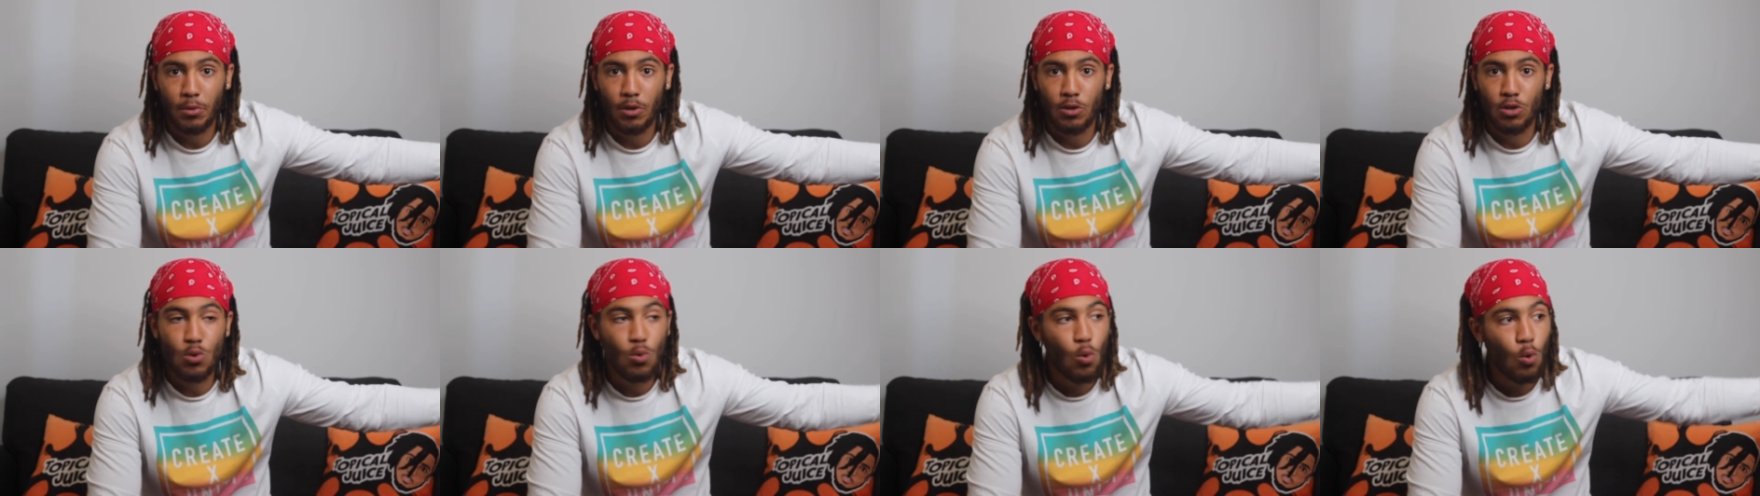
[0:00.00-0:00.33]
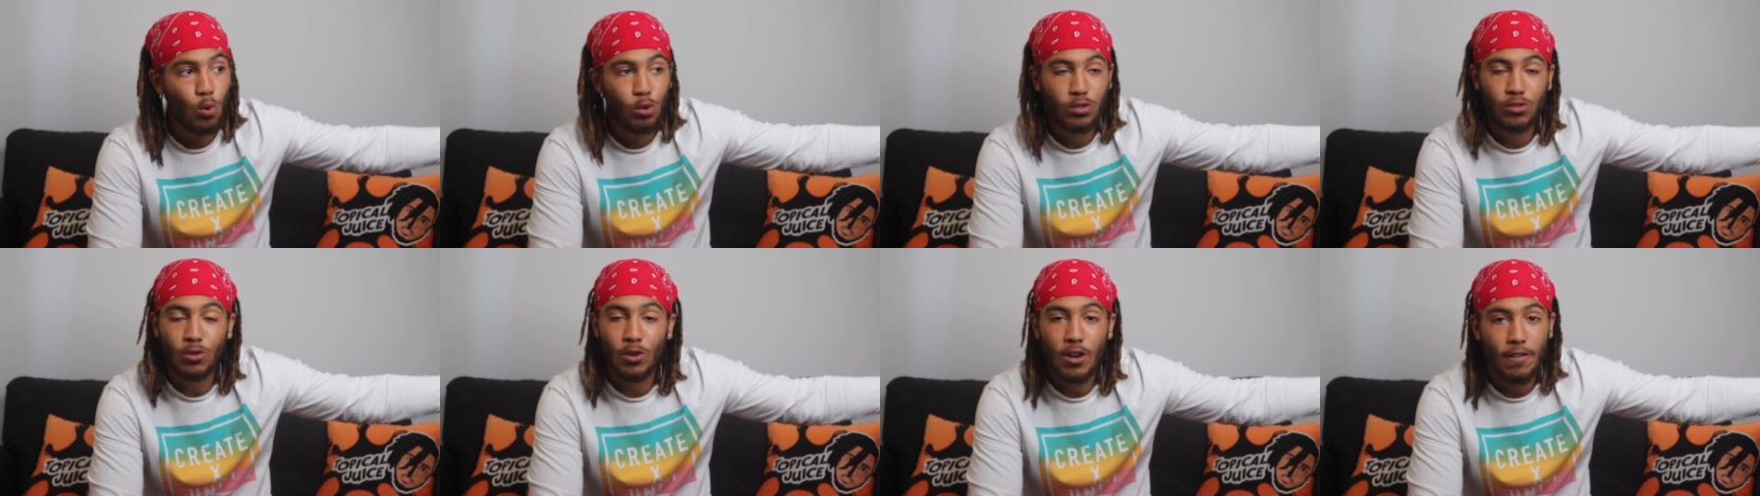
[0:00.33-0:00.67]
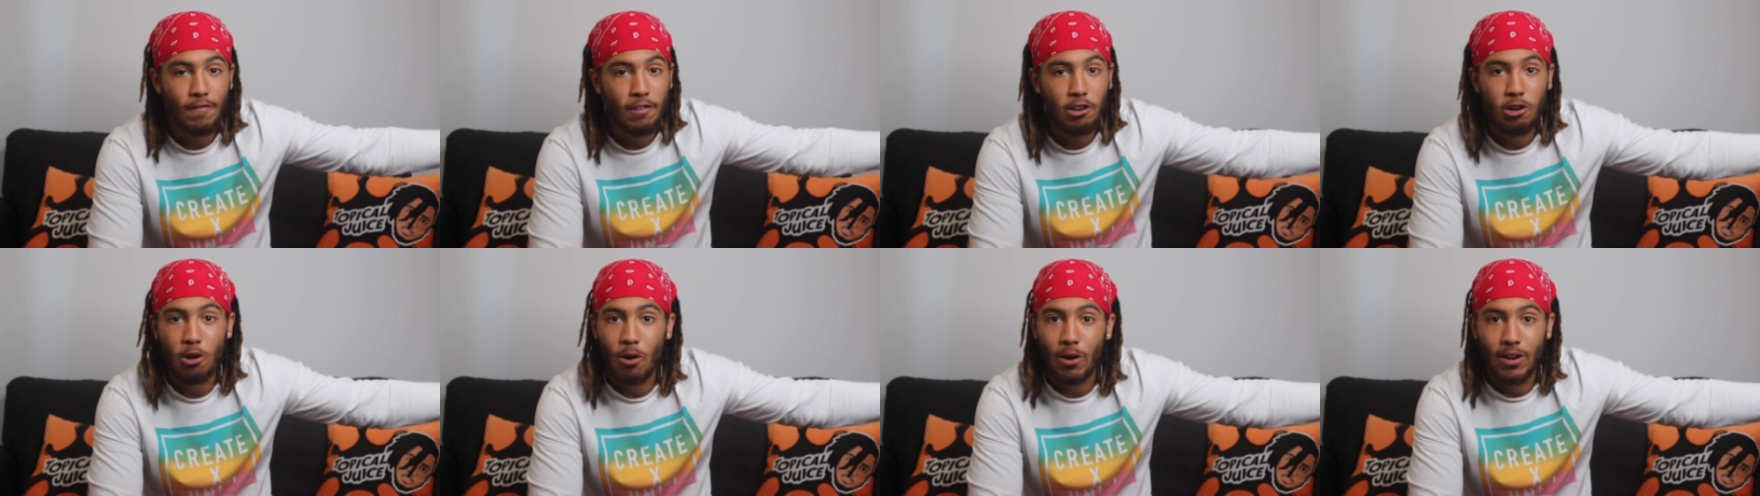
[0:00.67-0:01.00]
You all saw the
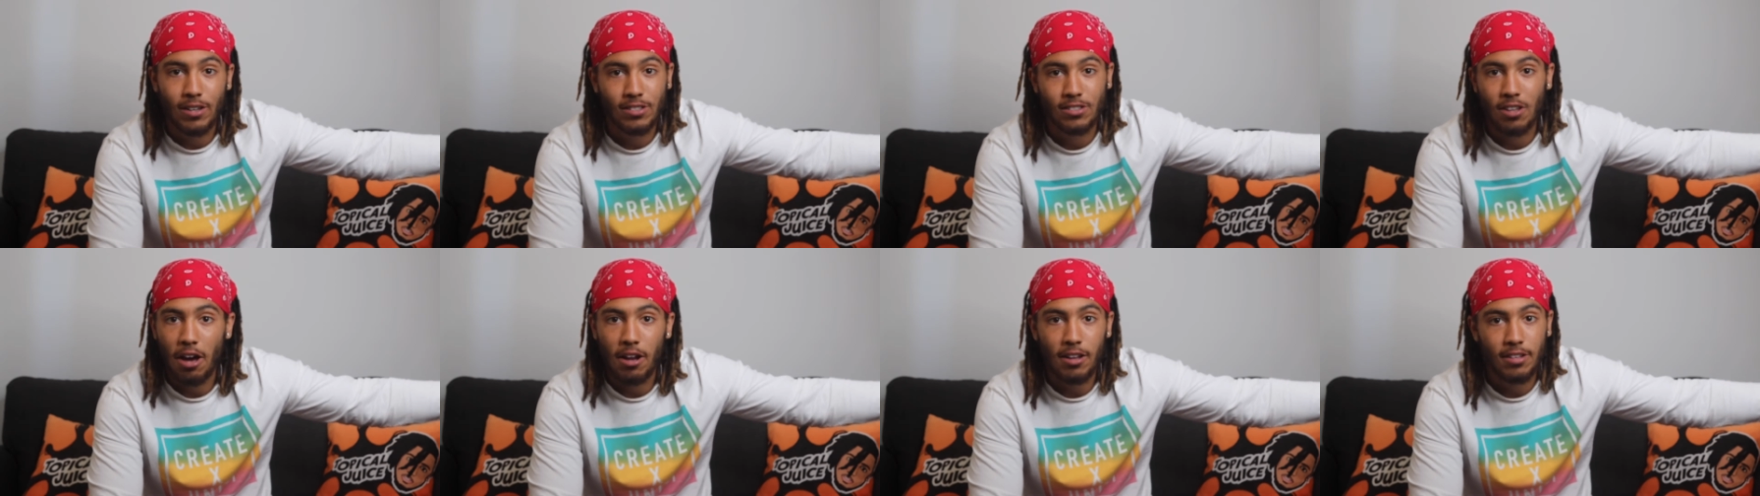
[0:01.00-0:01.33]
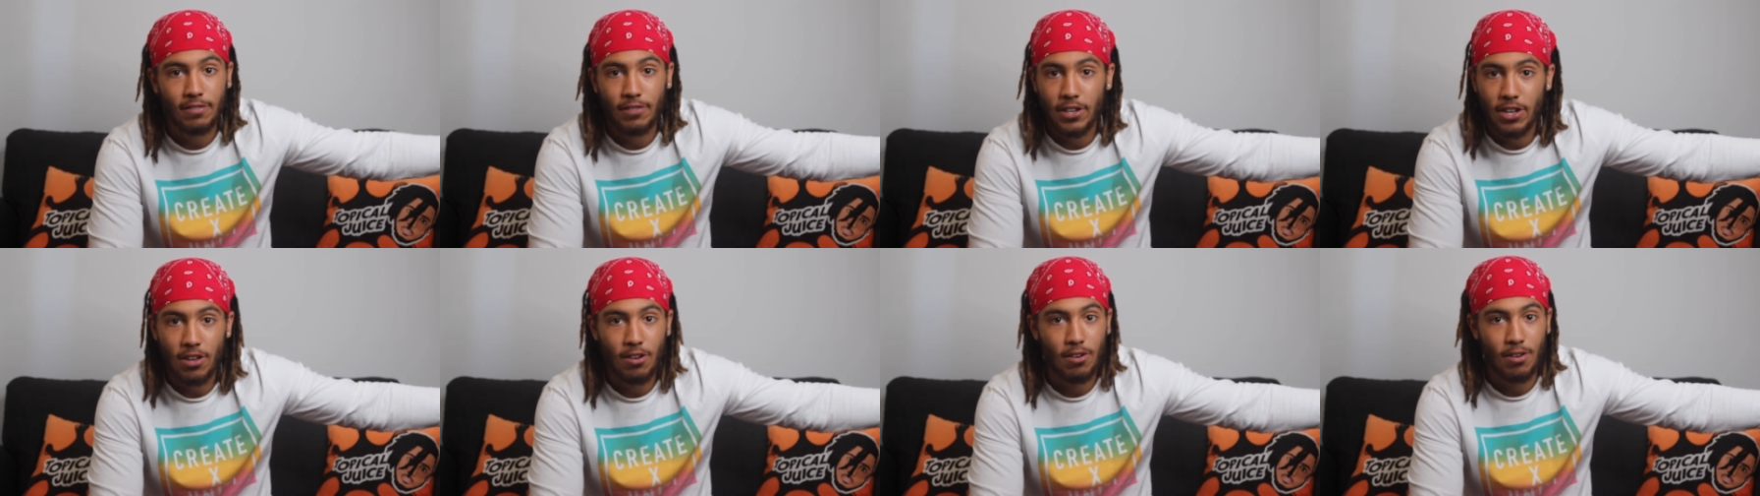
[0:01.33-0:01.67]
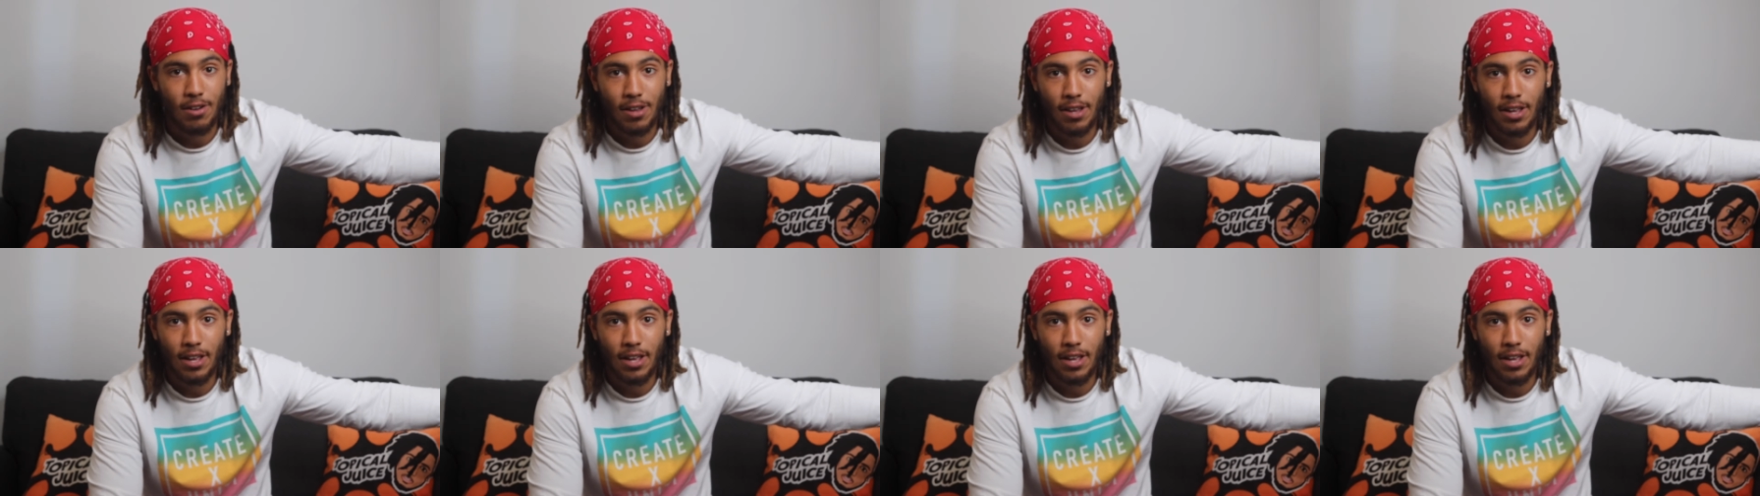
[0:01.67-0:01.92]
video at the start of this video.